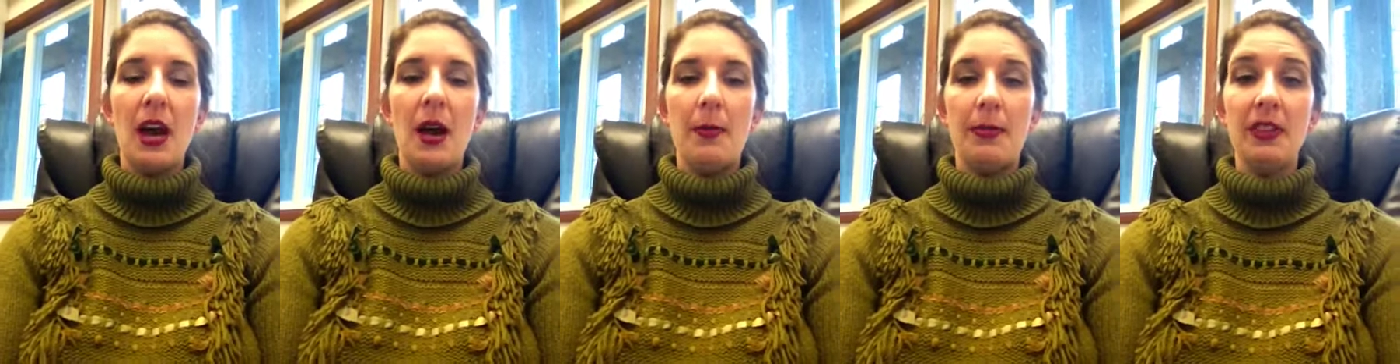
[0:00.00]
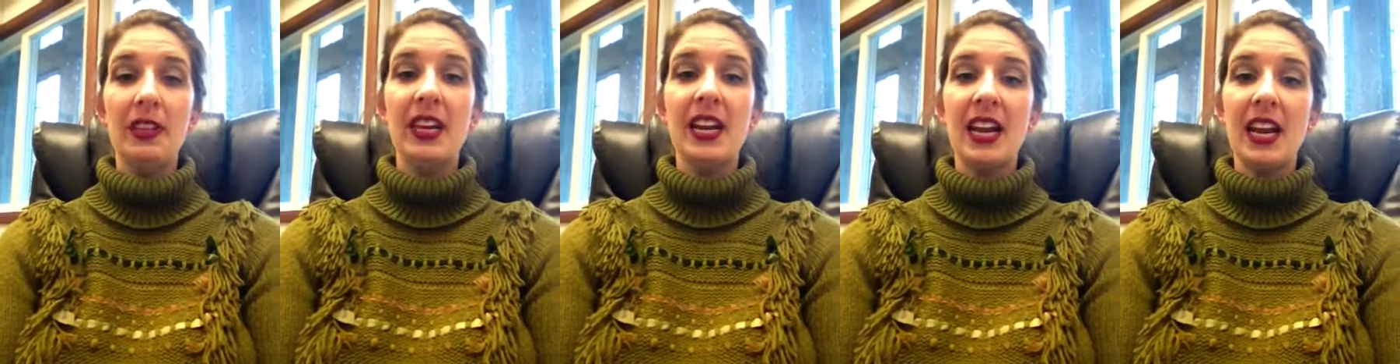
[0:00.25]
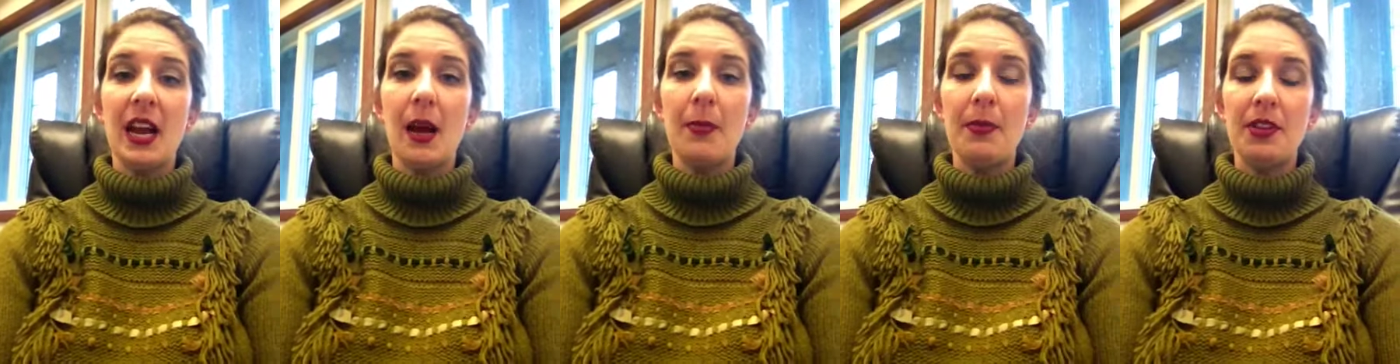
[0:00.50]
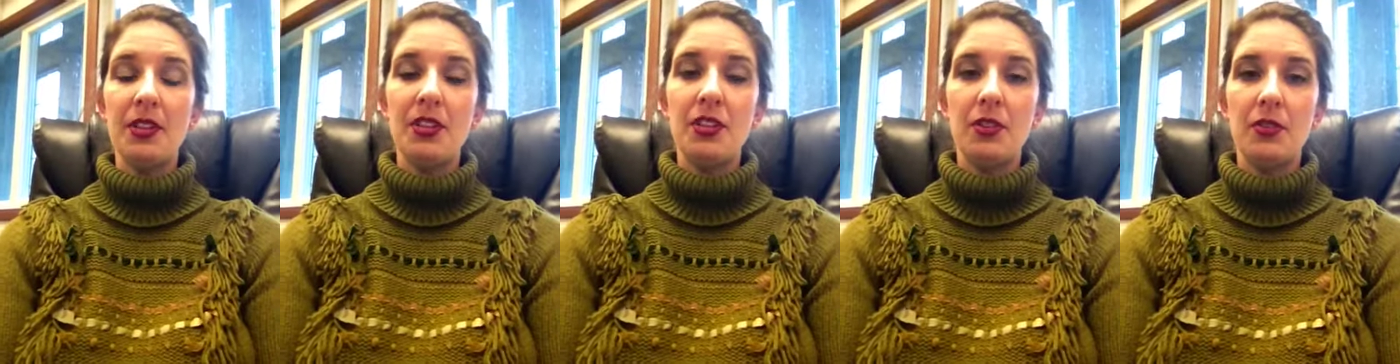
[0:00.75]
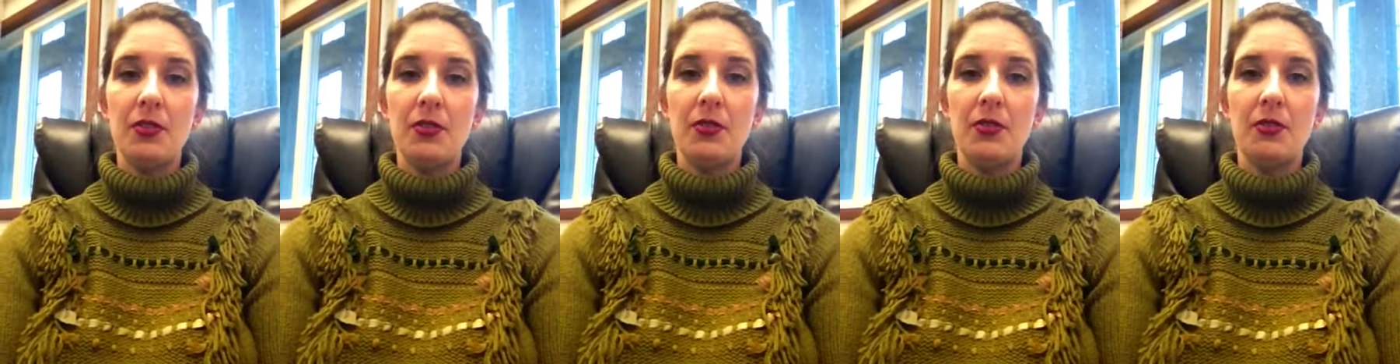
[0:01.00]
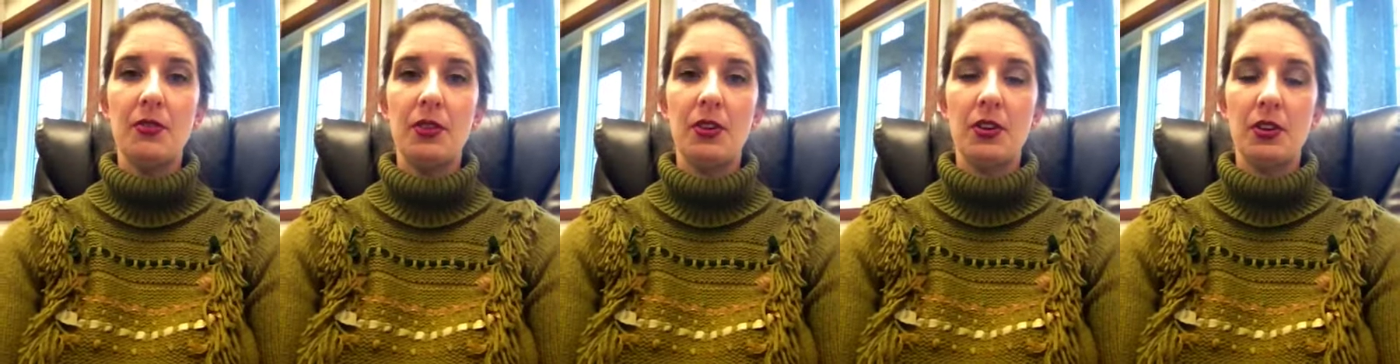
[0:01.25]
leading up
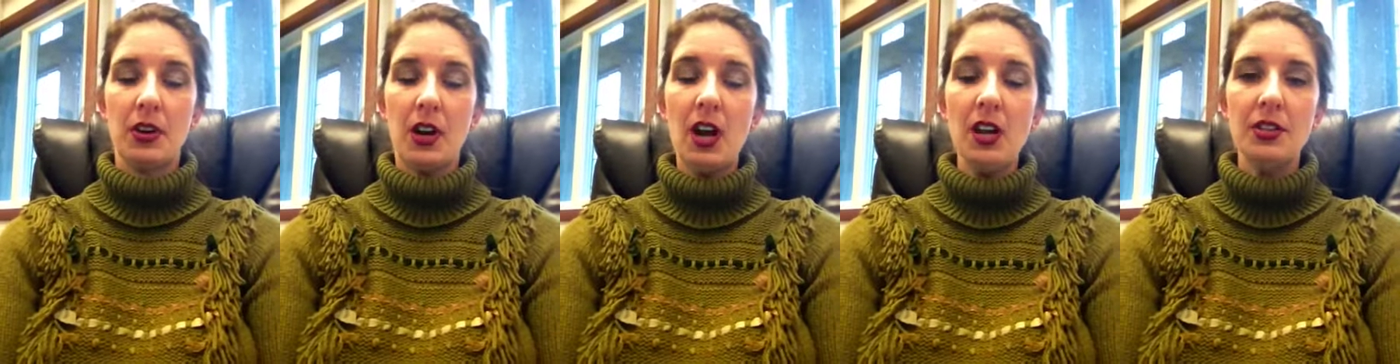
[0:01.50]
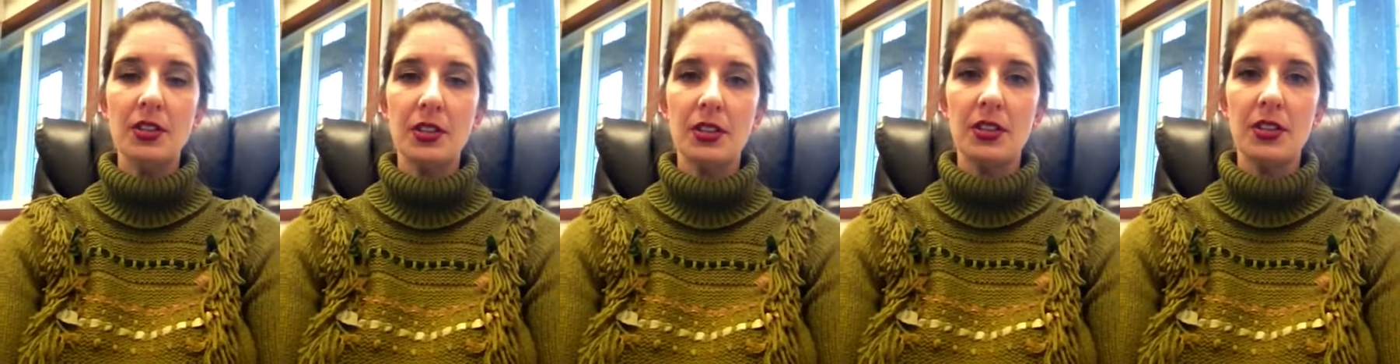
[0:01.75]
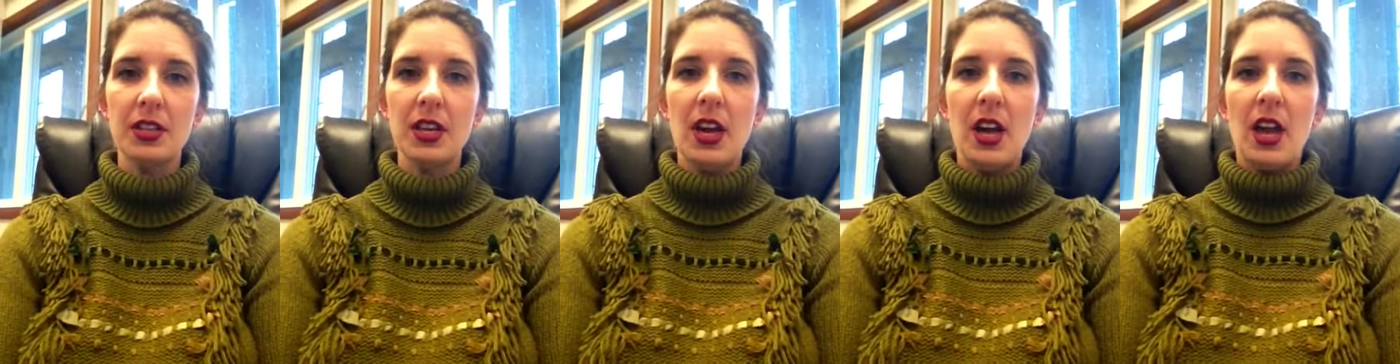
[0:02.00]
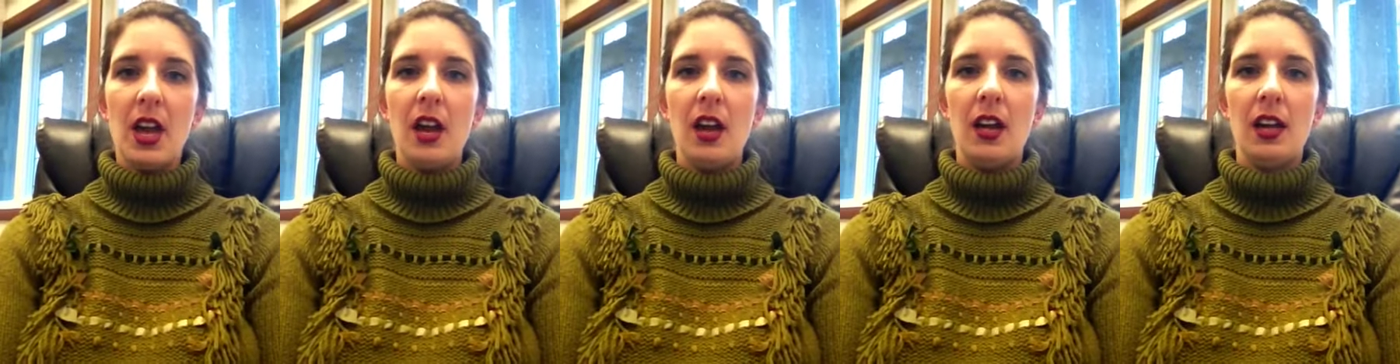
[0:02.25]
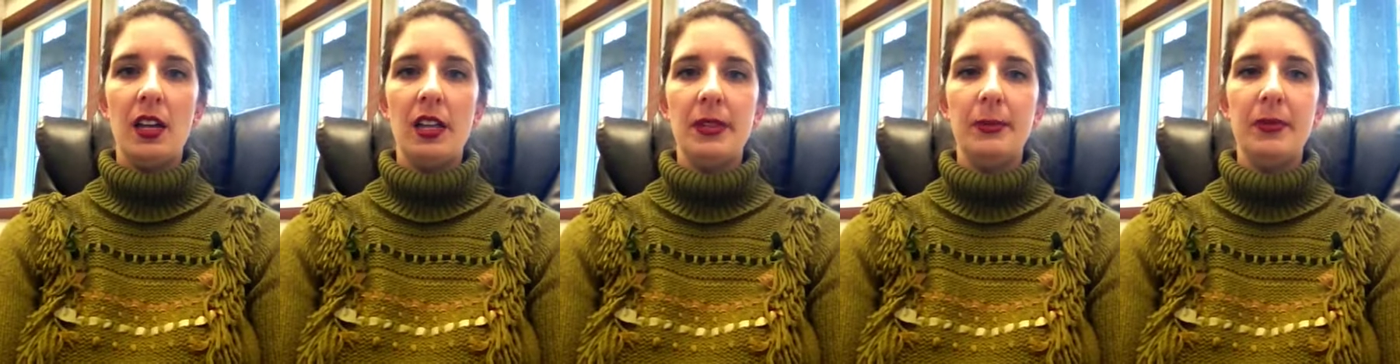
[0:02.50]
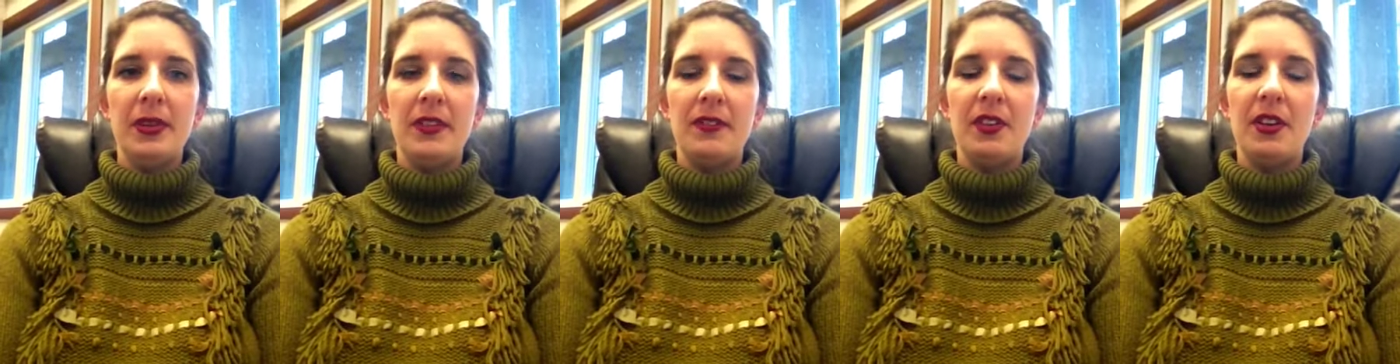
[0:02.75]
into your concert.
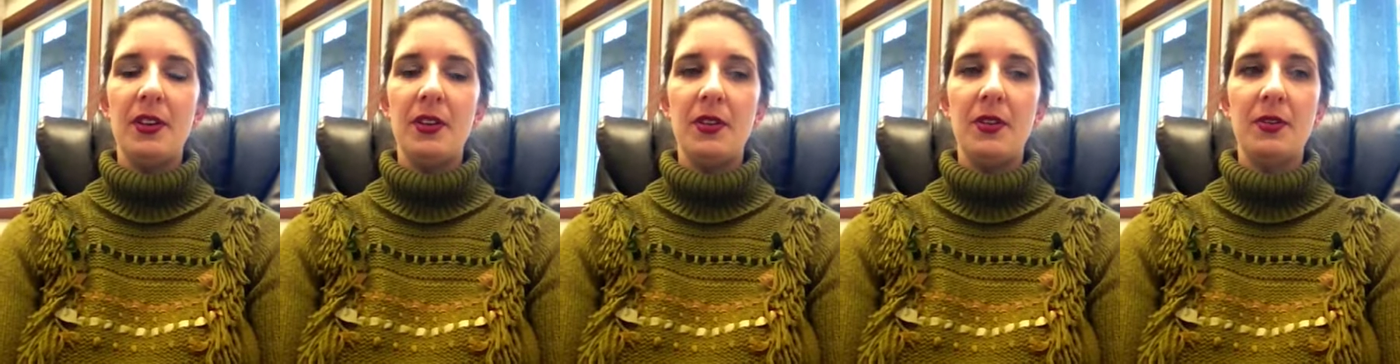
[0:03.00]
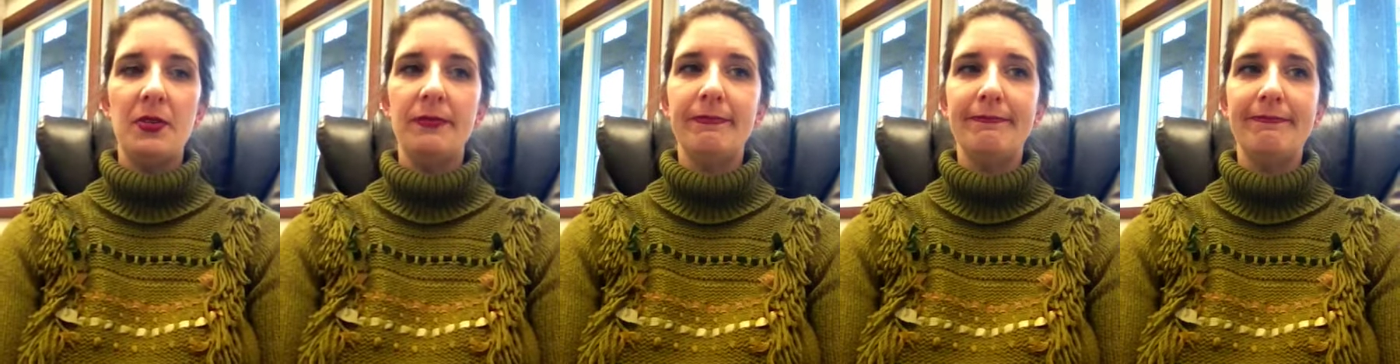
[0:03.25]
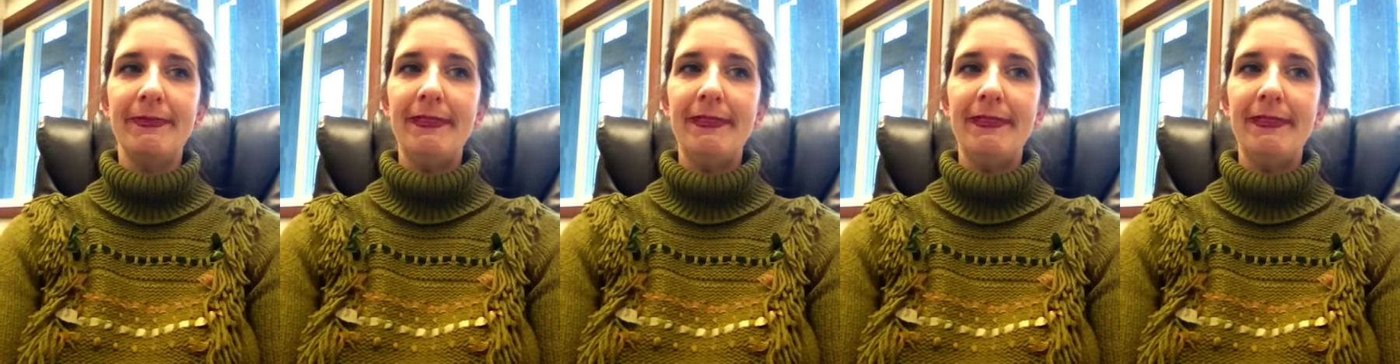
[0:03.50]
If you